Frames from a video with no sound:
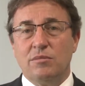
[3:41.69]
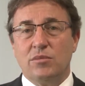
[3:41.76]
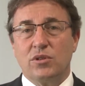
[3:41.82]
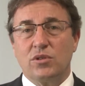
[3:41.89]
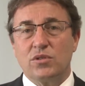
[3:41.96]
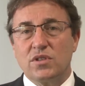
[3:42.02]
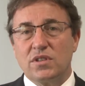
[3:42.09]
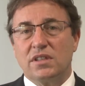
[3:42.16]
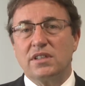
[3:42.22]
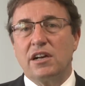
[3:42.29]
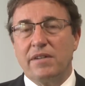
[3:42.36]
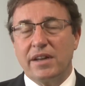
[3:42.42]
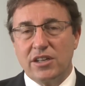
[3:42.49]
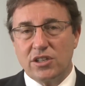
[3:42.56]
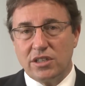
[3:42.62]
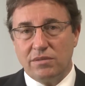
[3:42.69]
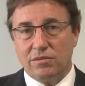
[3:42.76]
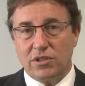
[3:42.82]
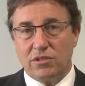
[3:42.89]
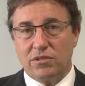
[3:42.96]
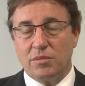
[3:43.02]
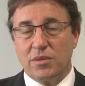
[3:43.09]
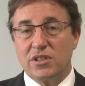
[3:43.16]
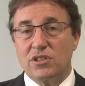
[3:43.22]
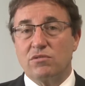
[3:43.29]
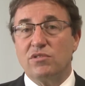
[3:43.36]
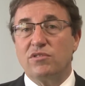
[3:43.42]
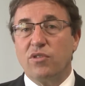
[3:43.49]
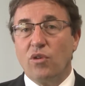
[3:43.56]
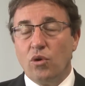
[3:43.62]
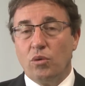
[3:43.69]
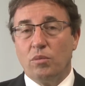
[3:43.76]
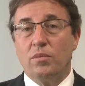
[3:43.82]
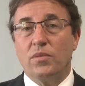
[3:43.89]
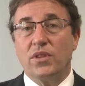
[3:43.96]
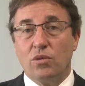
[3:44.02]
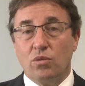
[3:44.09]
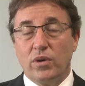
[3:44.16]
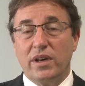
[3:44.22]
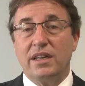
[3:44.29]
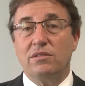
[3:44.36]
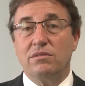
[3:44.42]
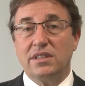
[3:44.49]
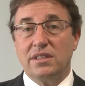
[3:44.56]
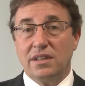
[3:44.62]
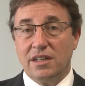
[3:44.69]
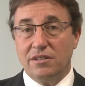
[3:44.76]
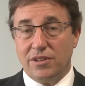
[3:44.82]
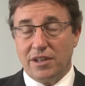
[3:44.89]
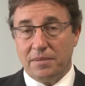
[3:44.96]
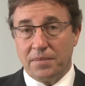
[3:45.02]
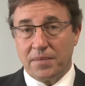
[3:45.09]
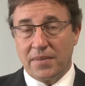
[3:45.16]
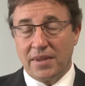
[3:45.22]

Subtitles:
but also the direction in which we must reform the way we deliver.